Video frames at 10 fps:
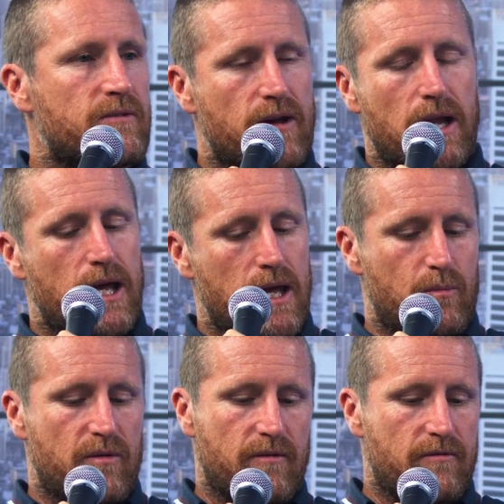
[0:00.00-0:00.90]
We've had a
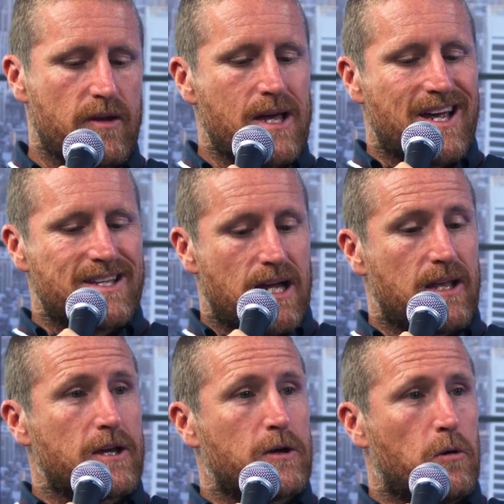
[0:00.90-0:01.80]
heap of
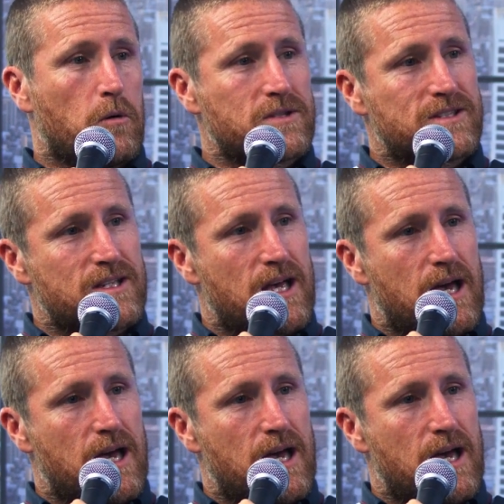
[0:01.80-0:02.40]
done the course